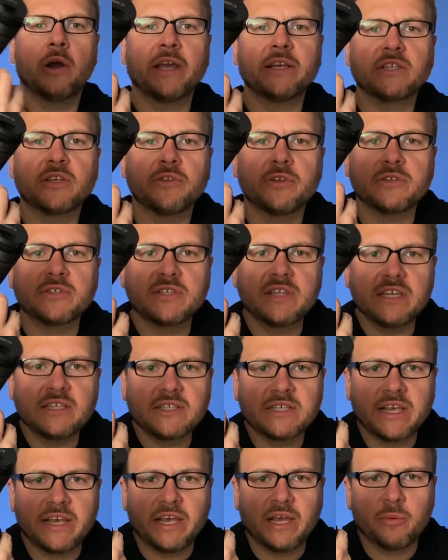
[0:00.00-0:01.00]
This is the
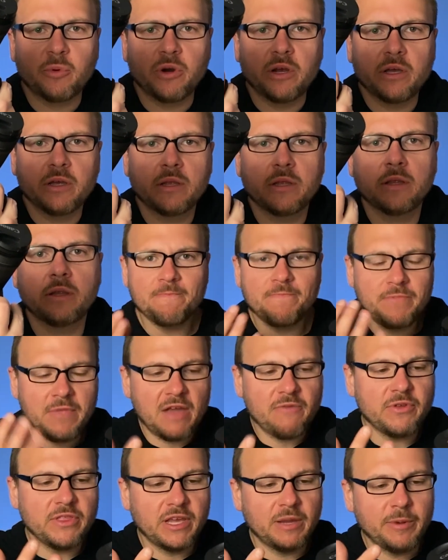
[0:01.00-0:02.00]
Eos R.
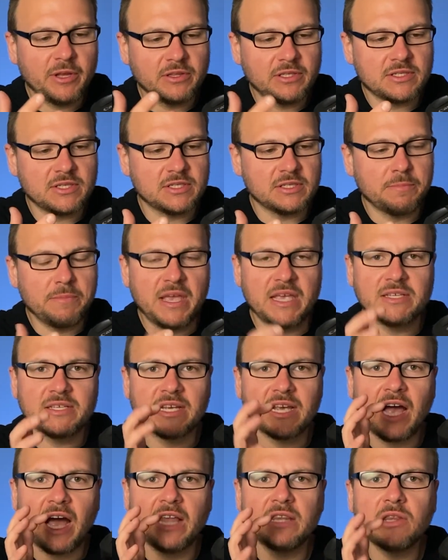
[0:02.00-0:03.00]
Everything about this is
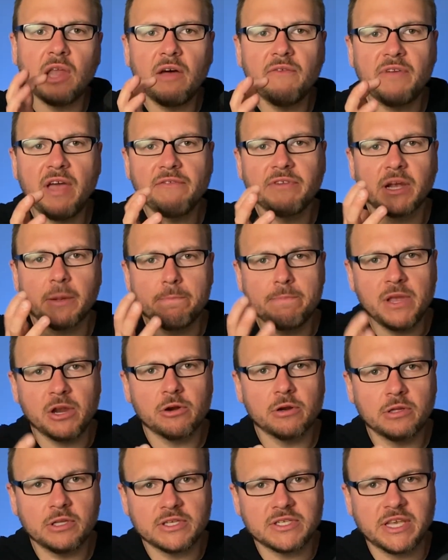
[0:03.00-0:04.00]
amazing. I love having a
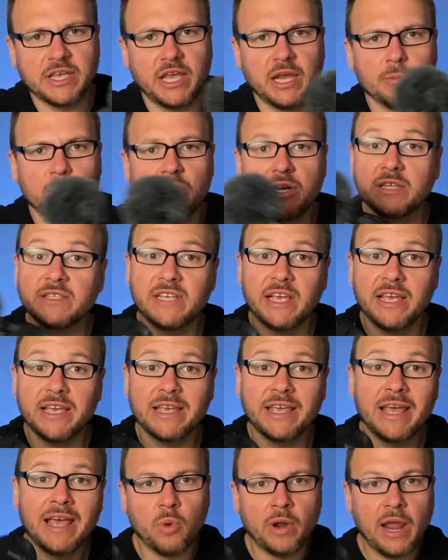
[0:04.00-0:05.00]
mirrorless camera to
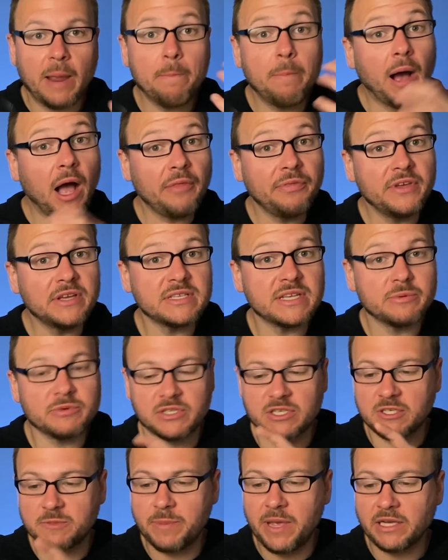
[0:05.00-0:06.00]
take. When I bought this, I
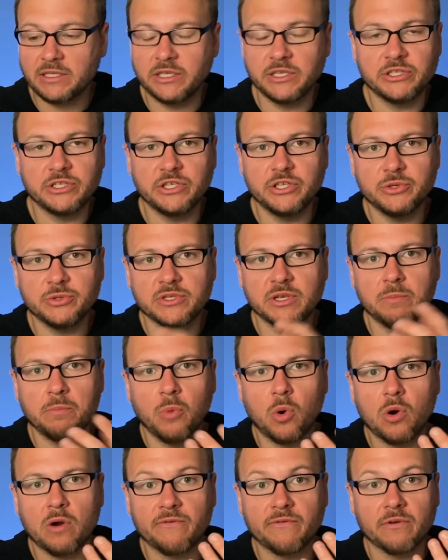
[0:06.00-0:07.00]
was expecting to use it
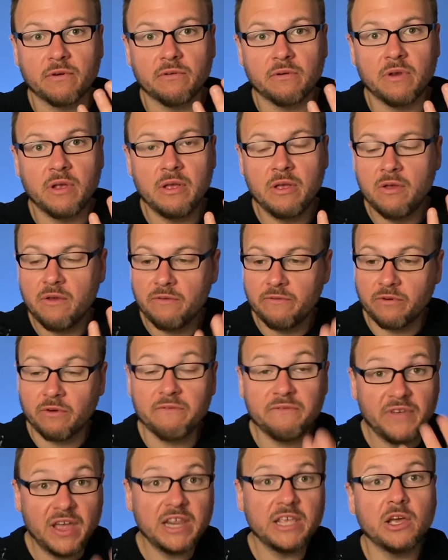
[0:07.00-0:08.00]
more for
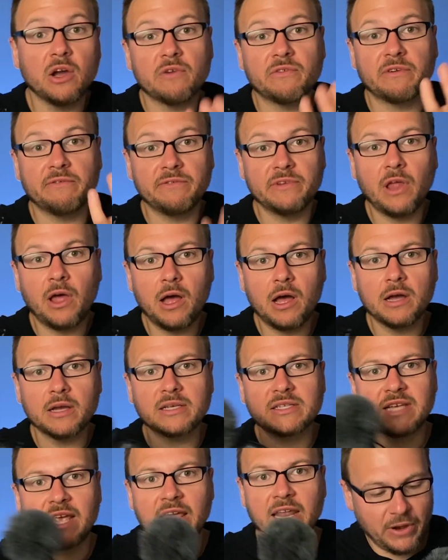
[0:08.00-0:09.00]
video, for
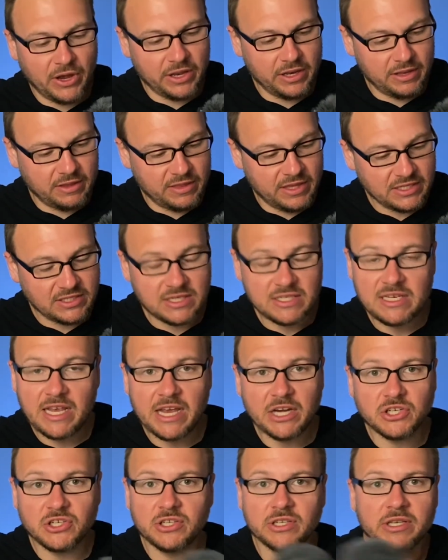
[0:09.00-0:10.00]
vlogs, but this is
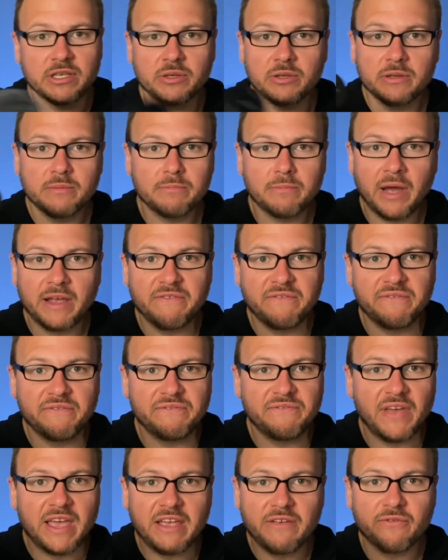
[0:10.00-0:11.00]
actually my
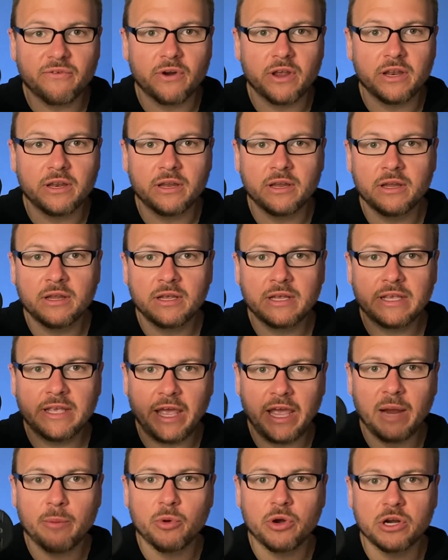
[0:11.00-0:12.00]
favorite
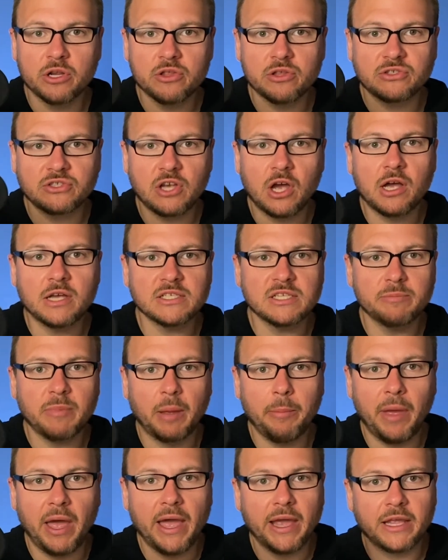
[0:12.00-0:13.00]
camera to just toss in
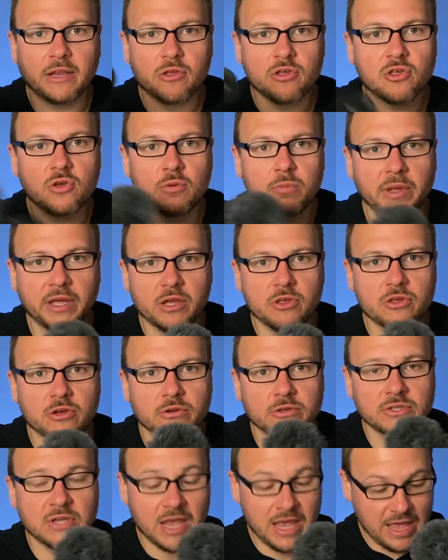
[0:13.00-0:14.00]
my bag and shoot
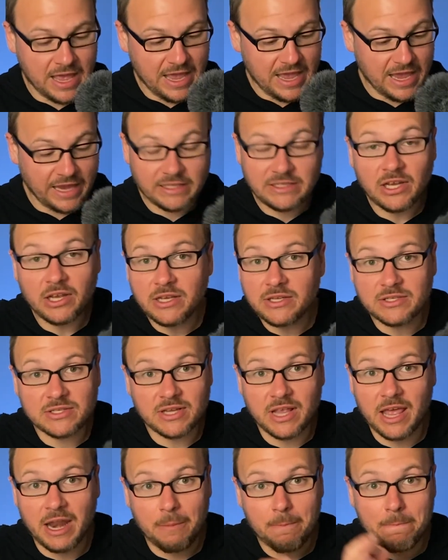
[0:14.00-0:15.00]
pictures. It
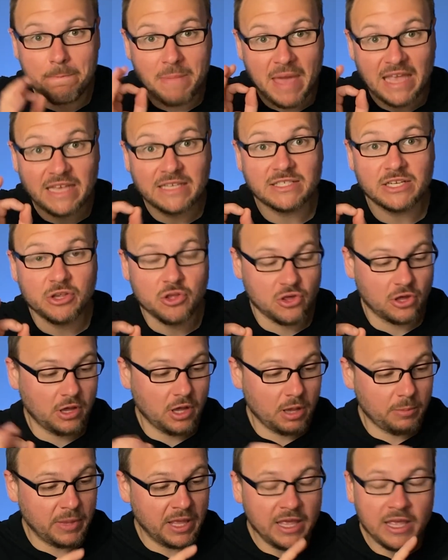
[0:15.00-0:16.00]
does an amazing
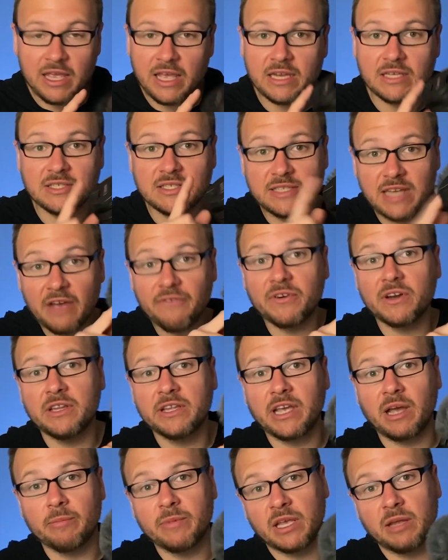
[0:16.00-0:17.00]
job. It is
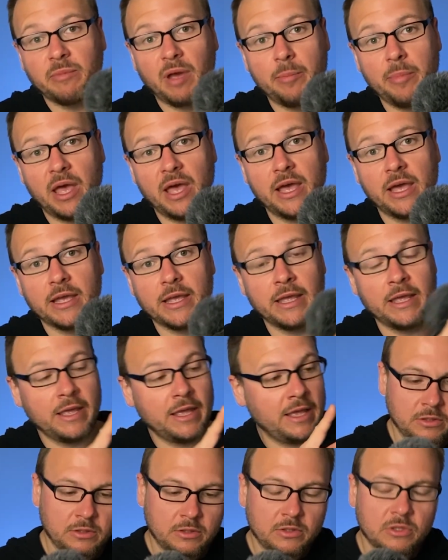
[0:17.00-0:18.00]
definitely coming in my bag.
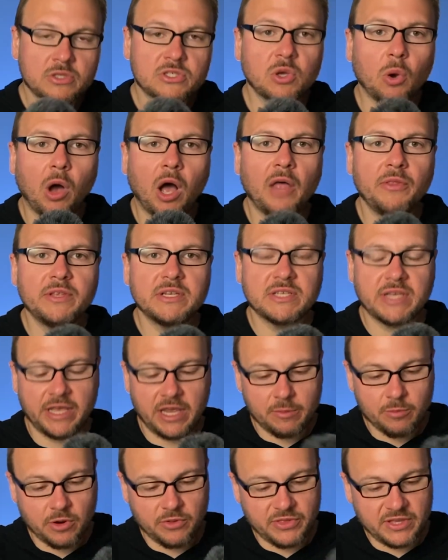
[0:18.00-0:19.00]
So on this
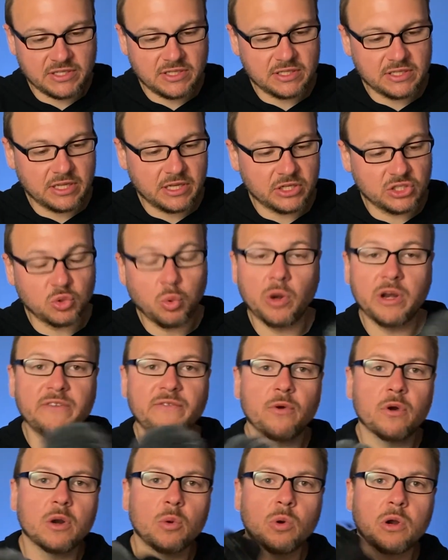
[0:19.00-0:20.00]
camera, this is the
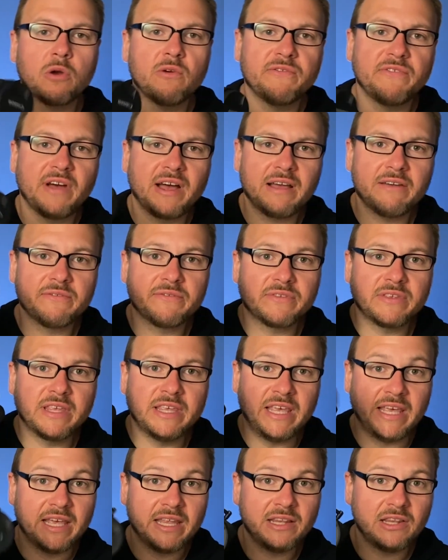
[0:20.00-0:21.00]
24-105
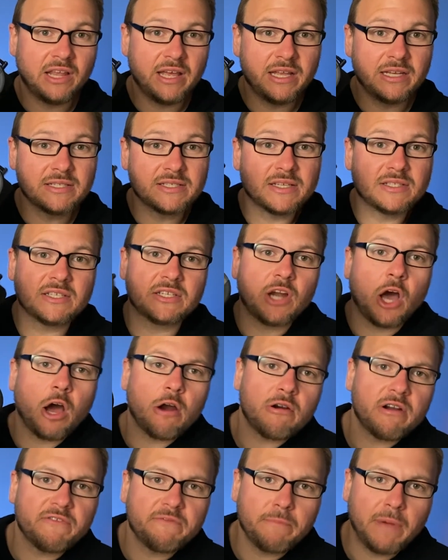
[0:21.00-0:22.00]
kit lens. It's an
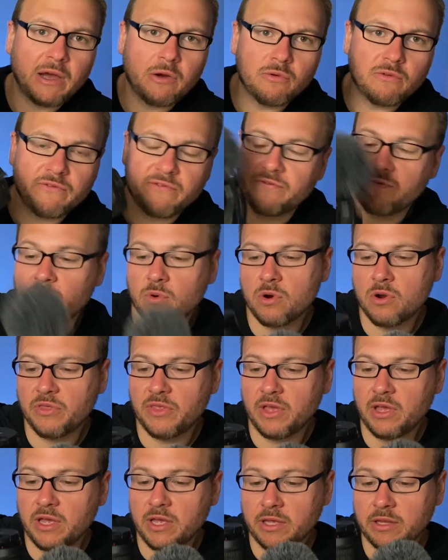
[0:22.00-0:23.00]
RF mount for
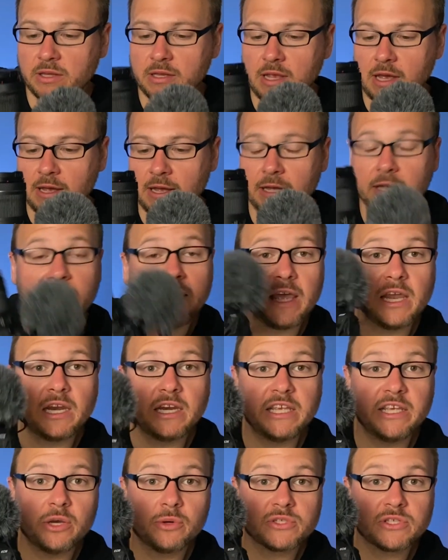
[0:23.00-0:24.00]
the
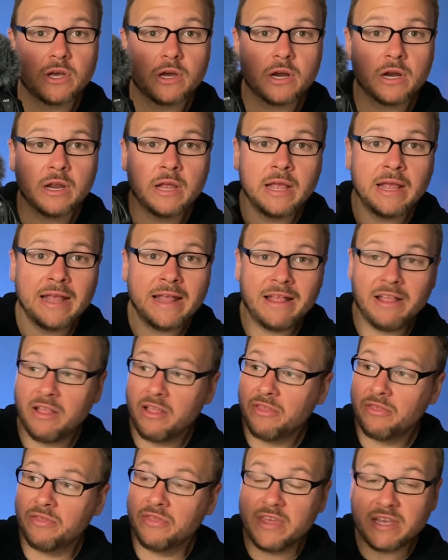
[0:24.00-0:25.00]
Canon EOS R.
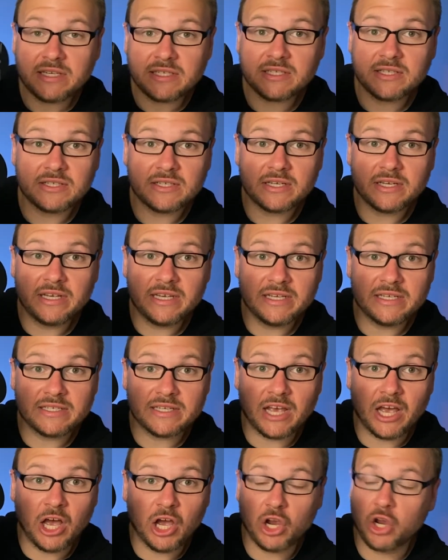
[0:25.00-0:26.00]
This
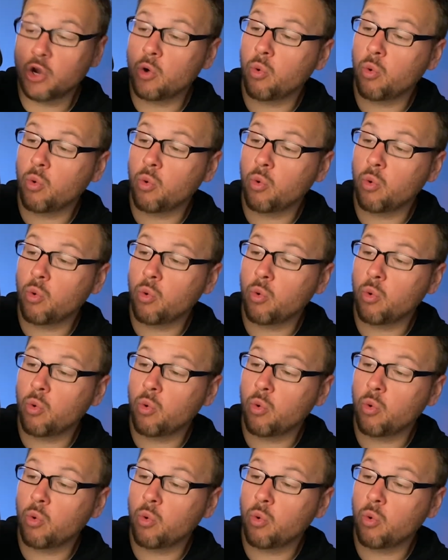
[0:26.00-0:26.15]
is a